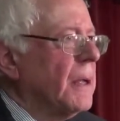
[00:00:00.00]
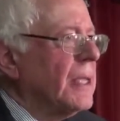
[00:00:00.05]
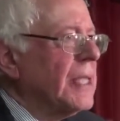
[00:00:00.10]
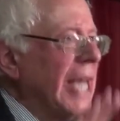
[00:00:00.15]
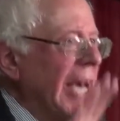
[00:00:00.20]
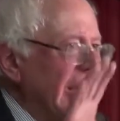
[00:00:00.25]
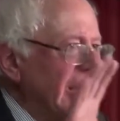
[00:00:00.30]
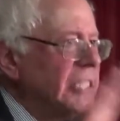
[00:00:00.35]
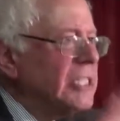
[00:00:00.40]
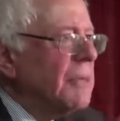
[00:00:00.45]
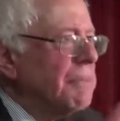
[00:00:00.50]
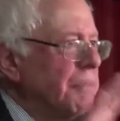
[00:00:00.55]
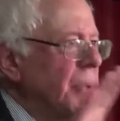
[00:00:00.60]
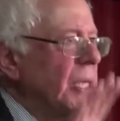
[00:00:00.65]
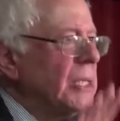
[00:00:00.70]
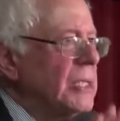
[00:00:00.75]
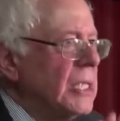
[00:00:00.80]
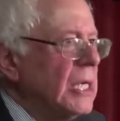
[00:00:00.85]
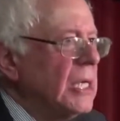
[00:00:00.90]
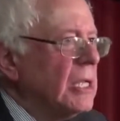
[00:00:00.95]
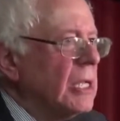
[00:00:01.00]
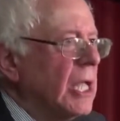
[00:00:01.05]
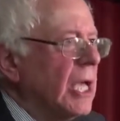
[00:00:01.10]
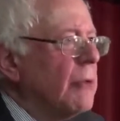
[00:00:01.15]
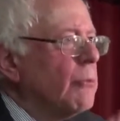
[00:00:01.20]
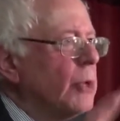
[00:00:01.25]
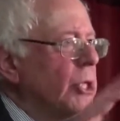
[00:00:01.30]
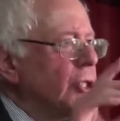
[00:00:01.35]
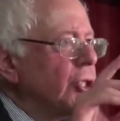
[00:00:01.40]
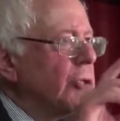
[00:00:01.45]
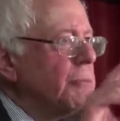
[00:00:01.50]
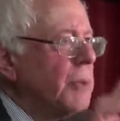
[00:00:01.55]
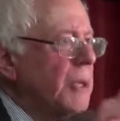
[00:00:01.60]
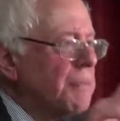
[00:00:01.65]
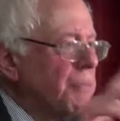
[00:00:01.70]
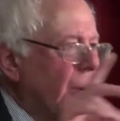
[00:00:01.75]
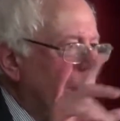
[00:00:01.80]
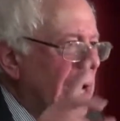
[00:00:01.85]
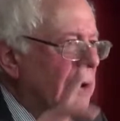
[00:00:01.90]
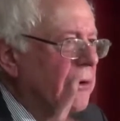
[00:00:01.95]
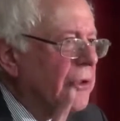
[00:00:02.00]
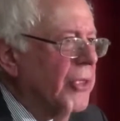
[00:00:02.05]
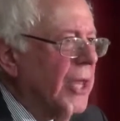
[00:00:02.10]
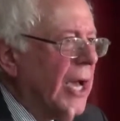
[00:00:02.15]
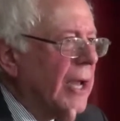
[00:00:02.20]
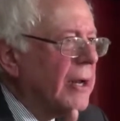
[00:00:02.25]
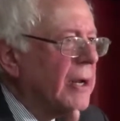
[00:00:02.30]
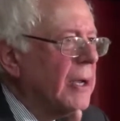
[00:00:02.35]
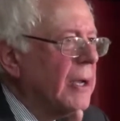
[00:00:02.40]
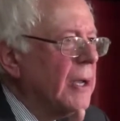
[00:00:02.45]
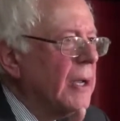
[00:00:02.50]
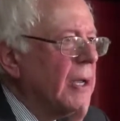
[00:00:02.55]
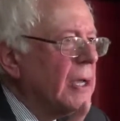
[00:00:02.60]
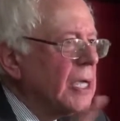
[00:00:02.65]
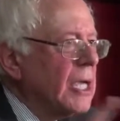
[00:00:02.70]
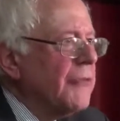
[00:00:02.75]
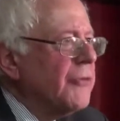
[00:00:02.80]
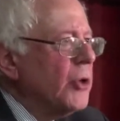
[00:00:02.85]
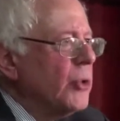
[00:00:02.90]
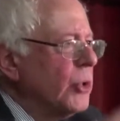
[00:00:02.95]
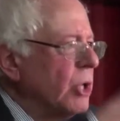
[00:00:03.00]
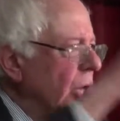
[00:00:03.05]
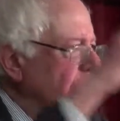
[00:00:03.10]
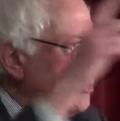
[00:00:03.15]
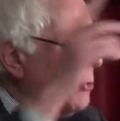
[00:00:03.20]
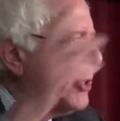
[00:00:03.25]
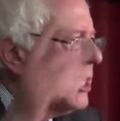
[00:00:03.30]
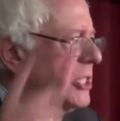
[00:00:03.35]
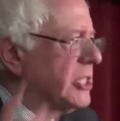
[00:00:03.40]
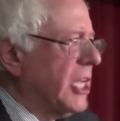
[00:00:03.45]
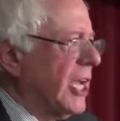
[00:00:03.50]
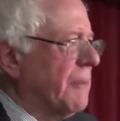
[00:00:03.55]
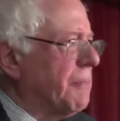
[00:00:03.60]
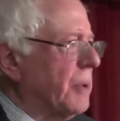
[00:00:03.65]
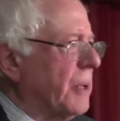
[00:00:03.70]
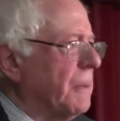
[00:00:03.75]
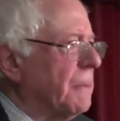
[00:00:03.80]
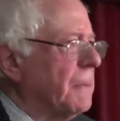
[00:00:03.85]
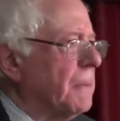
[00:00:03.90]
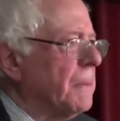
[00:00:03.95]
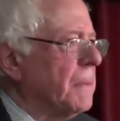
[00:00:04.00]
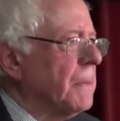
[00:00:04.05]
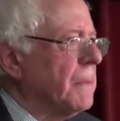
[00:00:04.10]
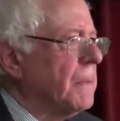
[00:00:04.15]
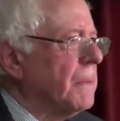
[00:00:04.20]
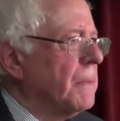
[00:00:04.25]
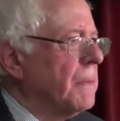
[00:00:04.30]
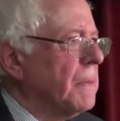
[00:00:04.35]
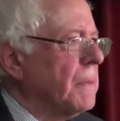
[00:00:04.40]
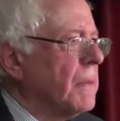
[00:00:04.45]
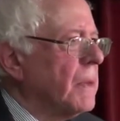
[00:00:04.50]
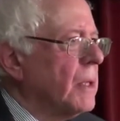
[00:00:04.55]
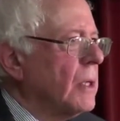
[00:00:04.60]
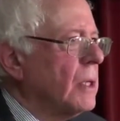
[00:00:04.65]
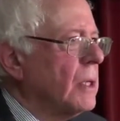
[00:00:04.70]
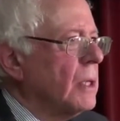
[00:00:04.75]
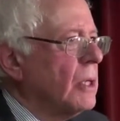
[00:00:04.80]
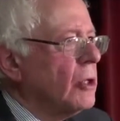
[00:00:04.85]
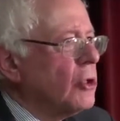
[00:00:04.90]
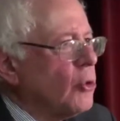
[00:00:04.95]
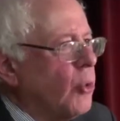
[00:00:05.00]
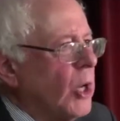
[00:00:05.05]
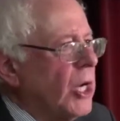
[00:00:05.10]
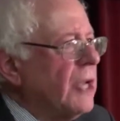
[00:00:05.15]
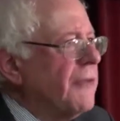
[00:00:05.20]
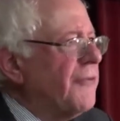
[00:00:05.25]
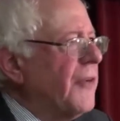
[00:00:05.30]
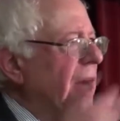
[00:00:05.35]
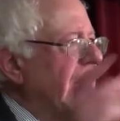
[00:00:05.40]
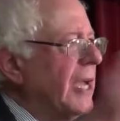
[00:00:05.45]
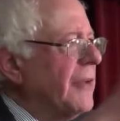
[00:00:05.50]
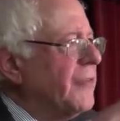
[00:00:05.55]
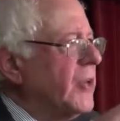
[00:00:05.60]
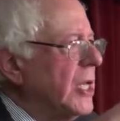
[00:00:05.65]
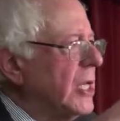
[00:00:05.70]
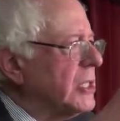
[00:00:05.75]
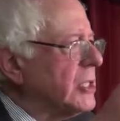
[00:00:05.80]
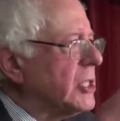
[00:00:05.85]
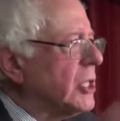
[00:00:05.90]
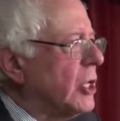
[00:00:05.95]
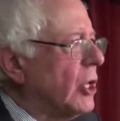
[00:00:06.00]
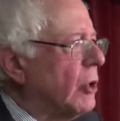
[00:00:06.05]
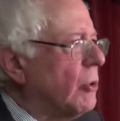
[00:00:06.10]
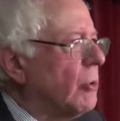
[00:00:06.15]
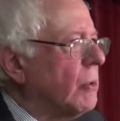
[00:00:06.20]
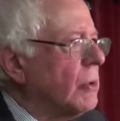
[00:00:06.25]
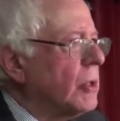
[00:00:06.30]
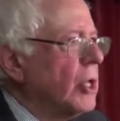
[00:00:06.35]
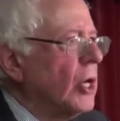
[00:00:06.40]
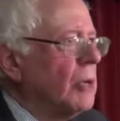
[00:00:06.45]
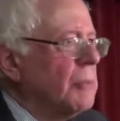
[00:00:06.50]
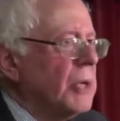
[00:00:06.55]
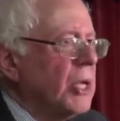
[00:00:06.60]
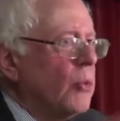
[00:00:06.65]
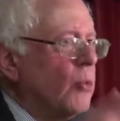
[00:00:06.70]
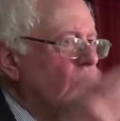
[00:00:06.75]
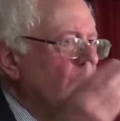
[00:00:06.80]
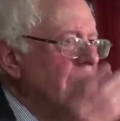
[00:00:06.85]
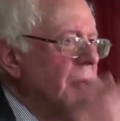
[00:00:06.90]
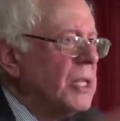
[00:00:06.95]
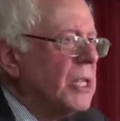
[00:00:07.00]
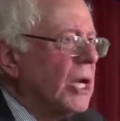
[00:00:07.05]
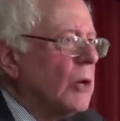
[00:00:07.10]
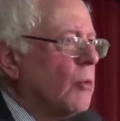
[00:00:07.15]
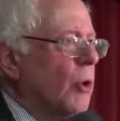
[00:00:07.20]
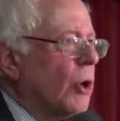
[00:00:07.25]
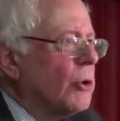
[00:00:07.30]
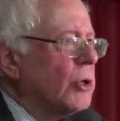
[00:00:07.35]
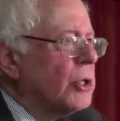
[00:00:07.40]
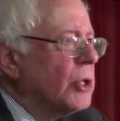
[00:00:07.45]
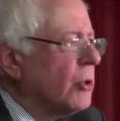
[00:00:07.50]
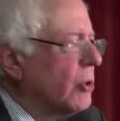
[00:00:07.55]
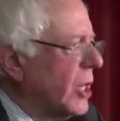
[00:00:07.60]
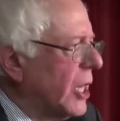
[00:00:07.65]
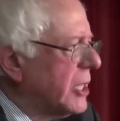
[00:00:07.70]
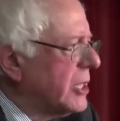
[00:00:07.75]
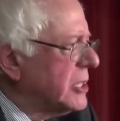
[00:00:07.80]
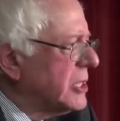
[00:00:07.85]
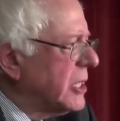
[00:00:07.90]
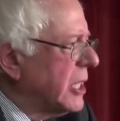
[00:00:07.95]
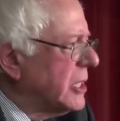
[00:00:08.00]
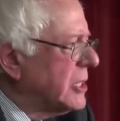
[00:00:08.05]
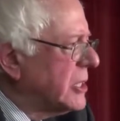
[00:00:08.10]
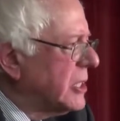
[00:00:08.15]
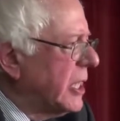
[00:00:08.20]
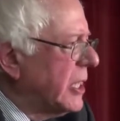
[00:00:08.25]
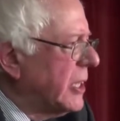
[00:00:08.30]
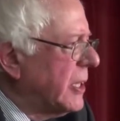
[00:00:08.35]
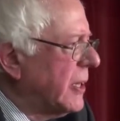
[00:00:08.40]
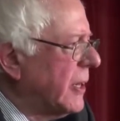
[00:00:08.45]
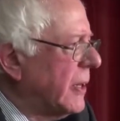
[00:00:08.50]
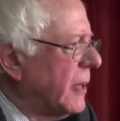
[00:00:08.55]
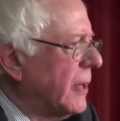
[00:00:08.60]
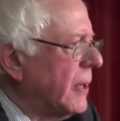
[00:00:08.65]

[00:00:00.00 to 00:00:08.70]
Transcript: That is a big deal, and we should be proud of that. Give you another example. 25 years ago, you know how many women there were in the United States Senate?